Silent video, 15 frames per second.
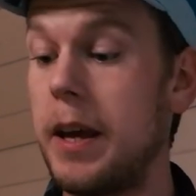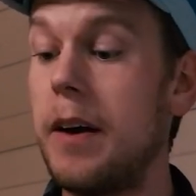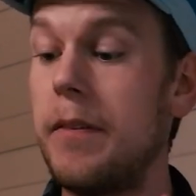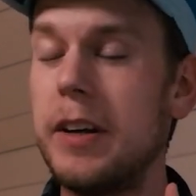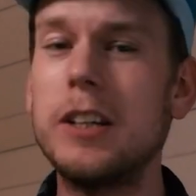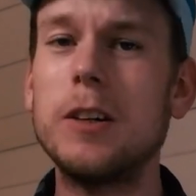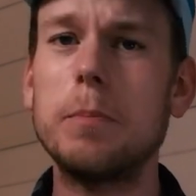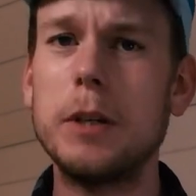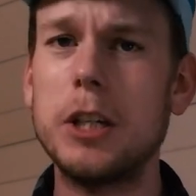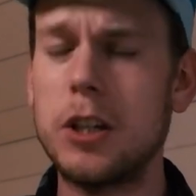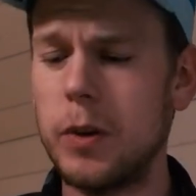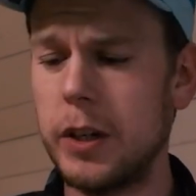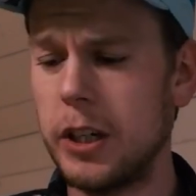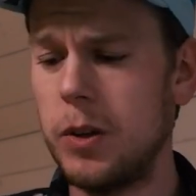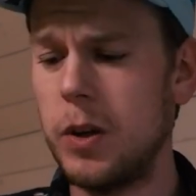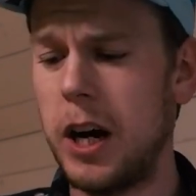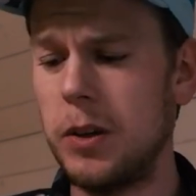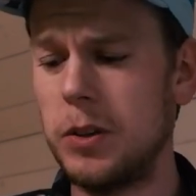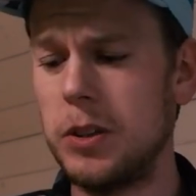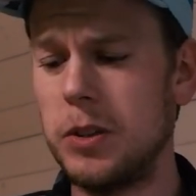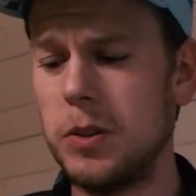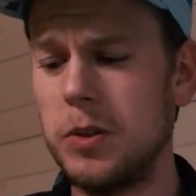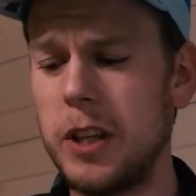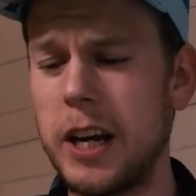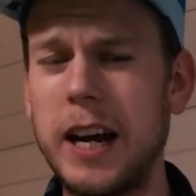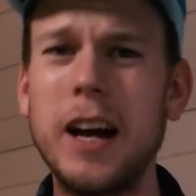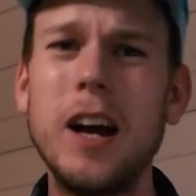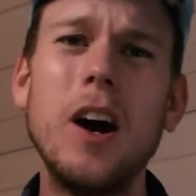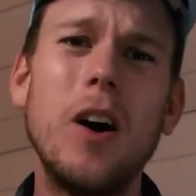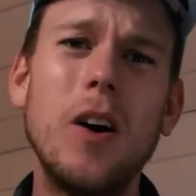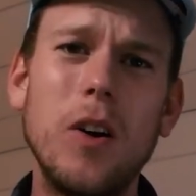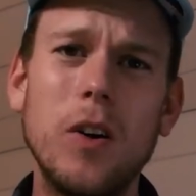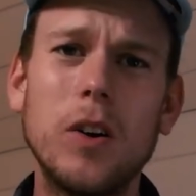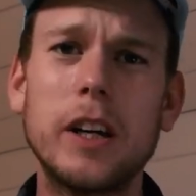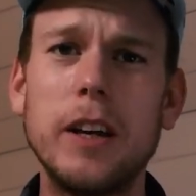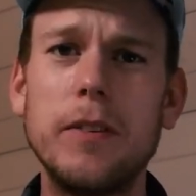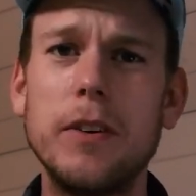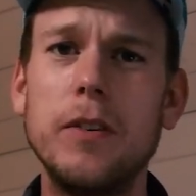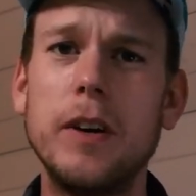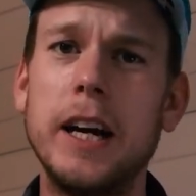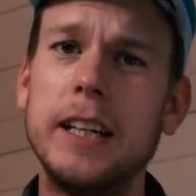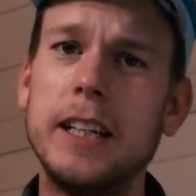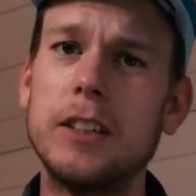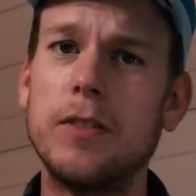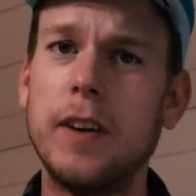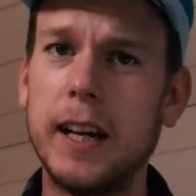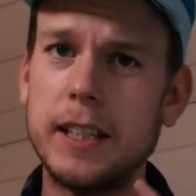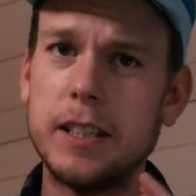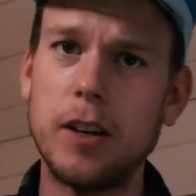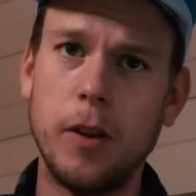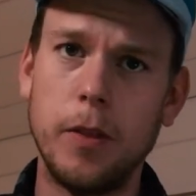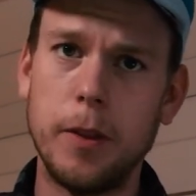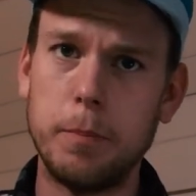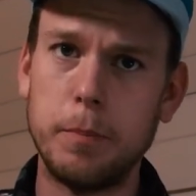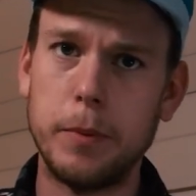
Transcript: I will not be showing you how to do that, or give you any advice on the